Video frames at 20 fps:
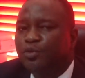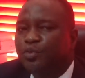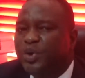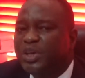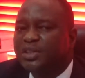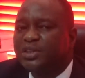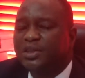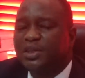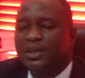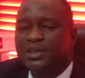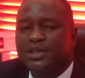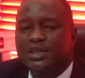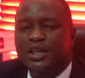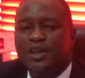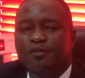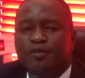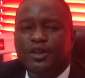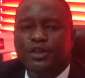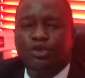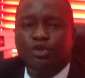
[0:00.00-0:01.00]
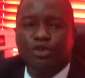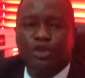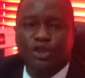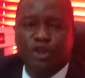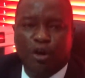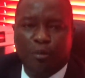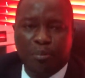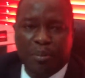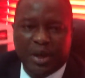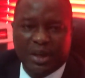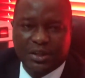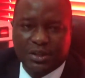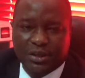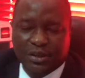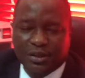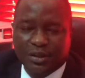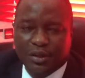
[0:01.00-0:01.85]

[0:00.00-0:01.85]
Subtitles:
with the CVs you submit.